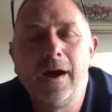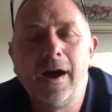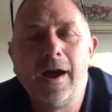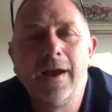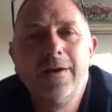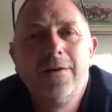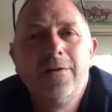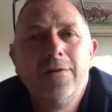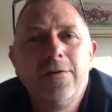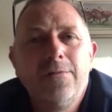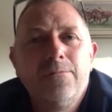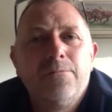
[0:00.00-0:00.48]

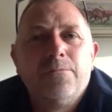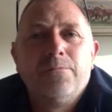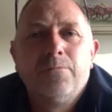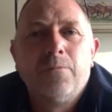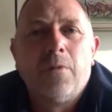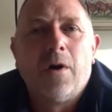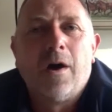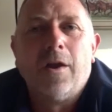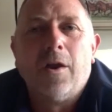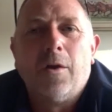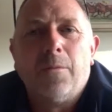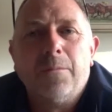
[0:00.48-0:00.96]
and
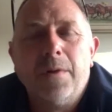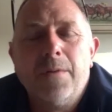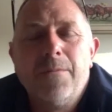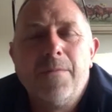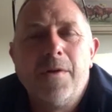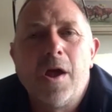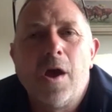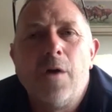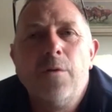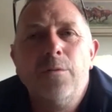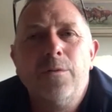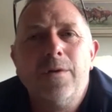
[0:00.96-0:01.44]
might not be
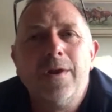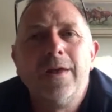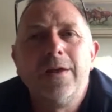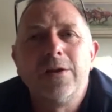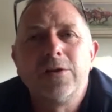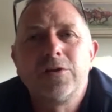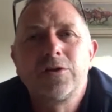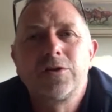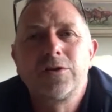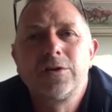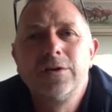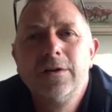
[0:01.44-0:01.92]
my own,
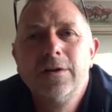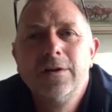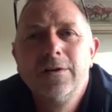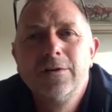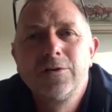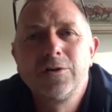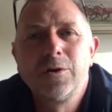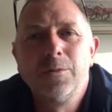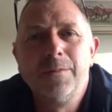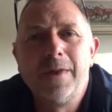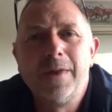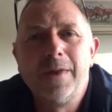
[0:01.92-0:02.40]
it's
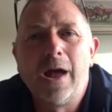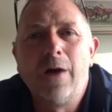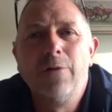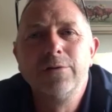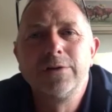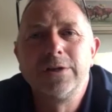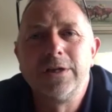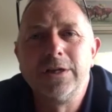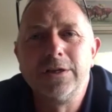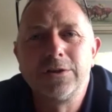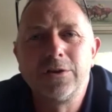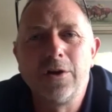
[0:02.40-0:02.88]
somebody
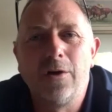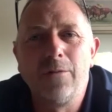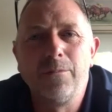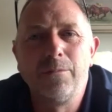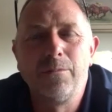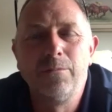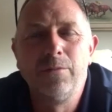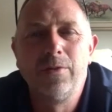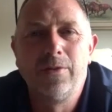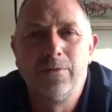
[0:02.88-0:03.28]
else's dog,